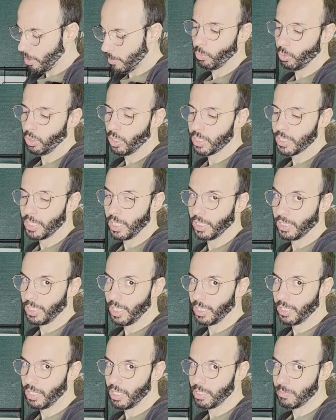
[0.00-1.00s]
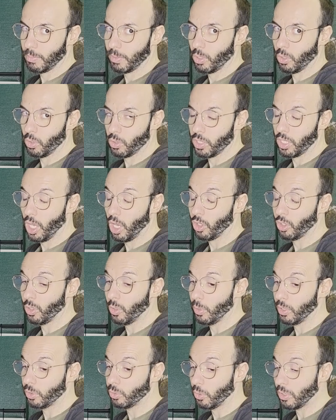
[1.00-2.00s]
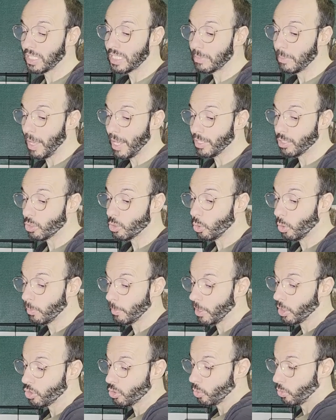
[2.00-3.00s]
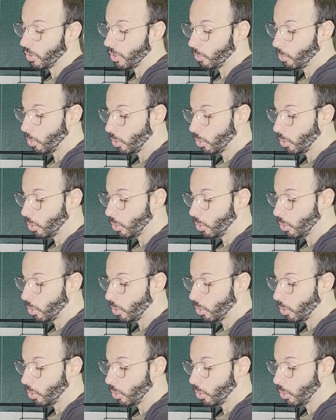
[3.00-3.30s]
smaller side like this because they are going to expand so much on the